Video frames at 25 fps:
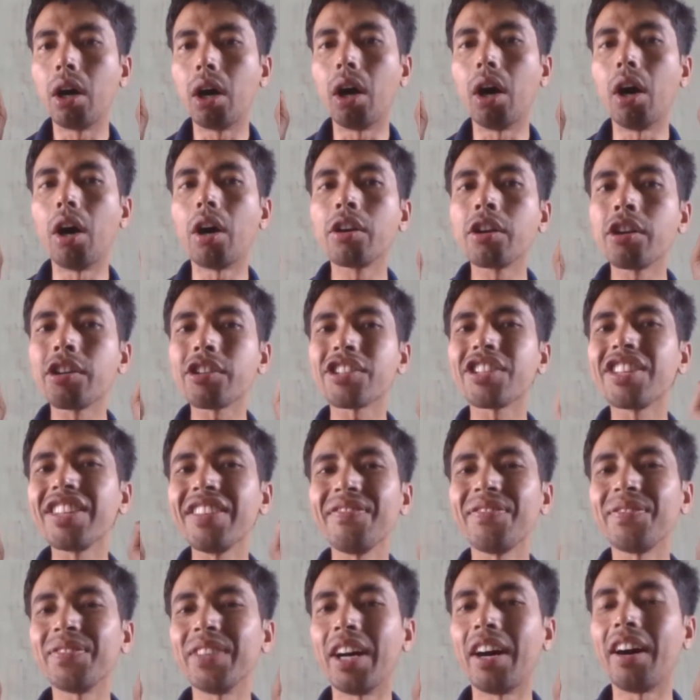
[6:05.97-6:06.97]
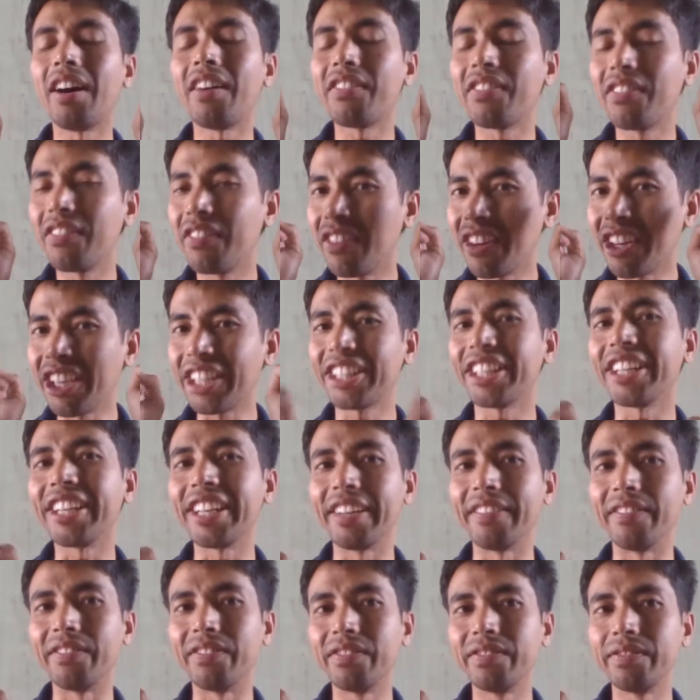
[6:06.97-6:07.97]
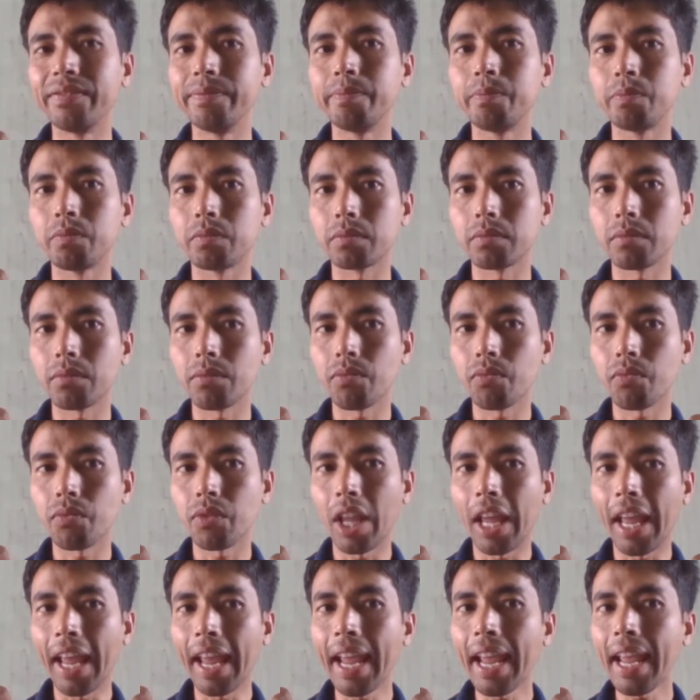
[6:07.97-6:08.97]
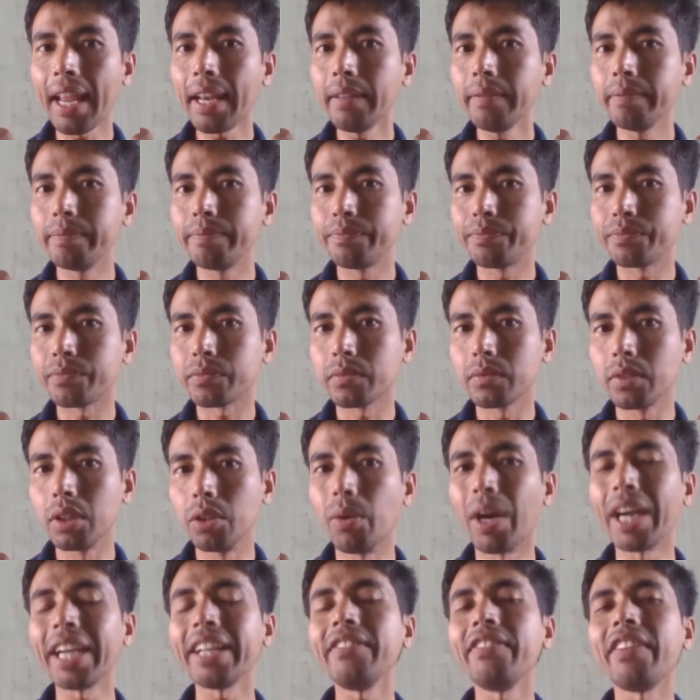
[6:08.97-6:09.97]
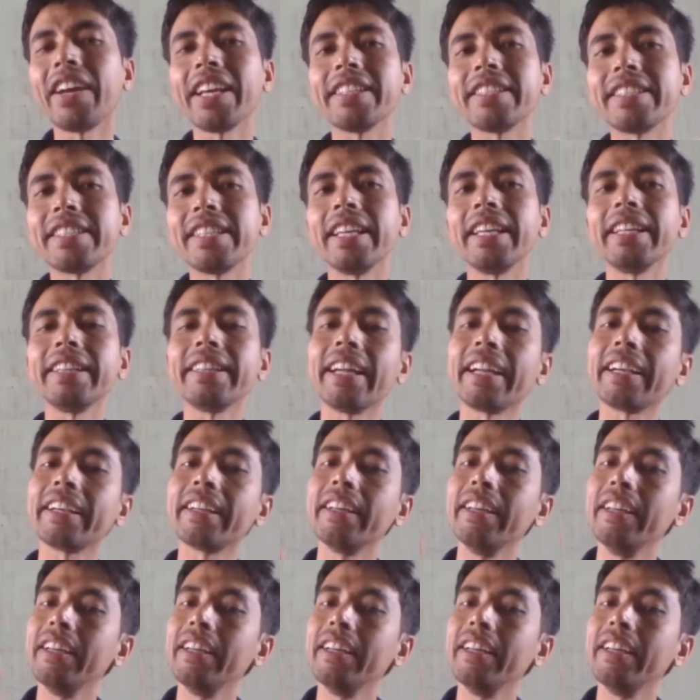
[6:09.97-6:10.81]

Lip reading: ownership of Ethereum. And what if I say that